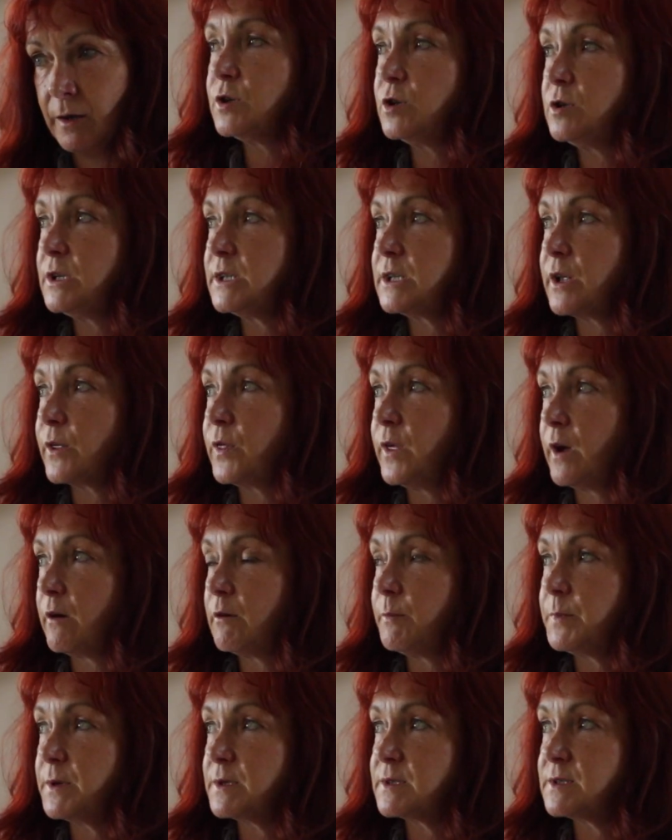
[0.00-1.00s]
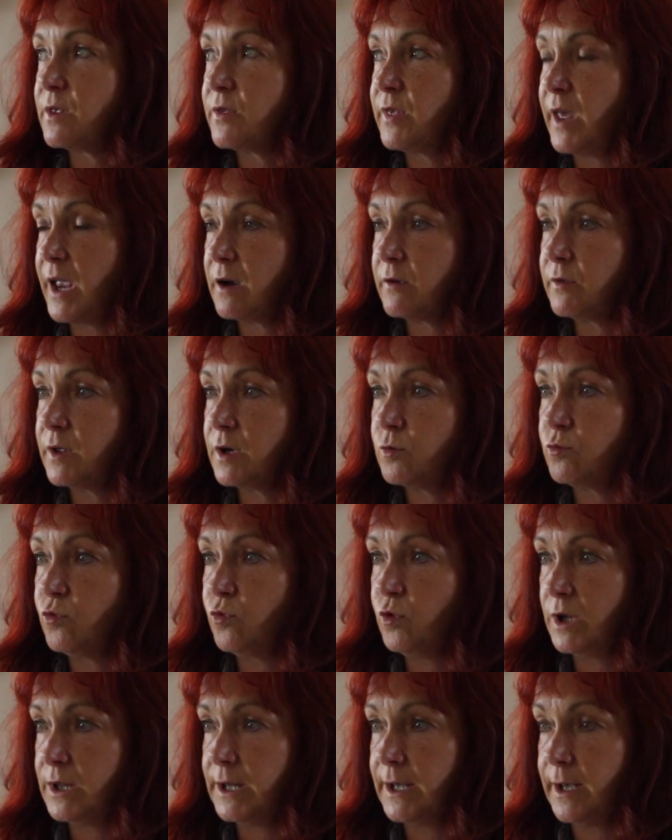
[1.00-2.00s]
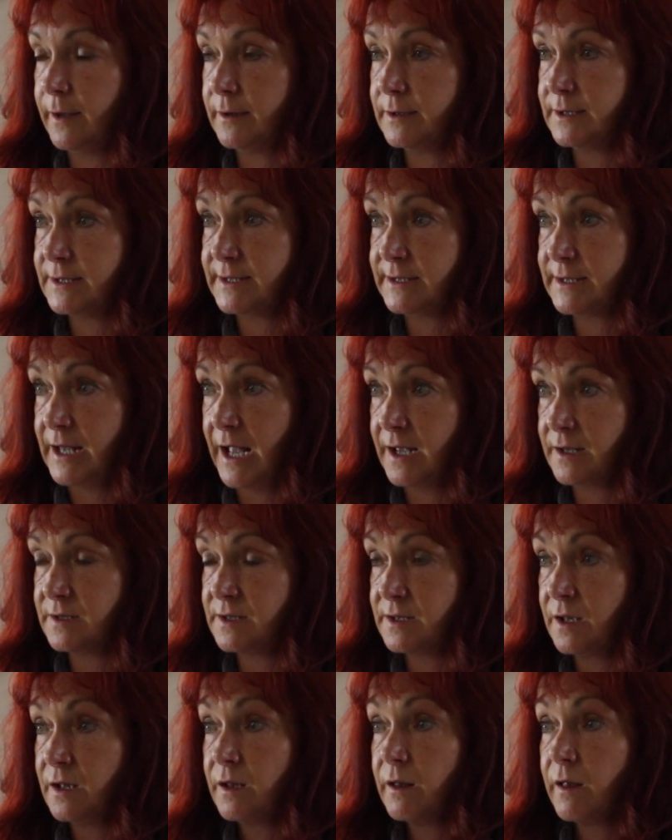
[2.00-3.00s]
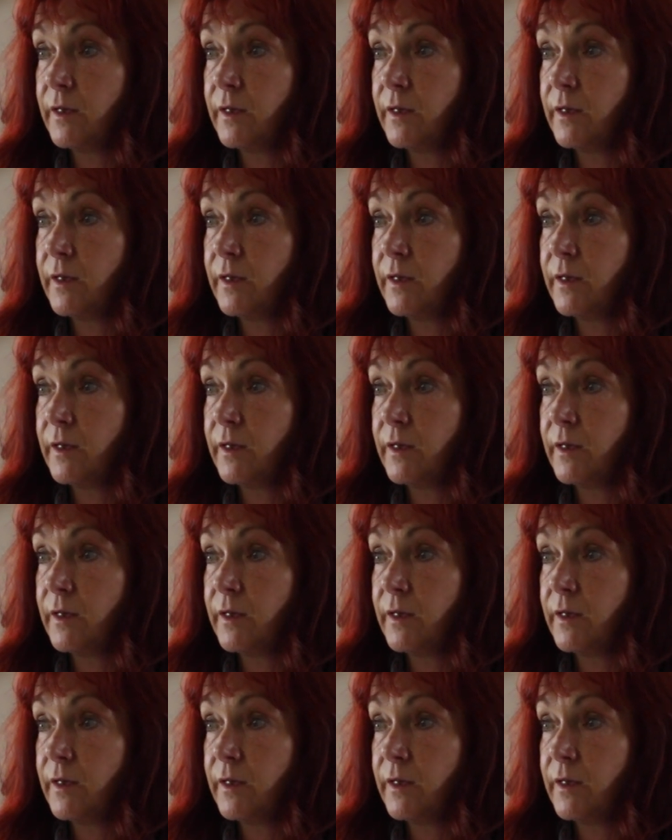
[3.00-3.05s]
You need a therapist there that really understands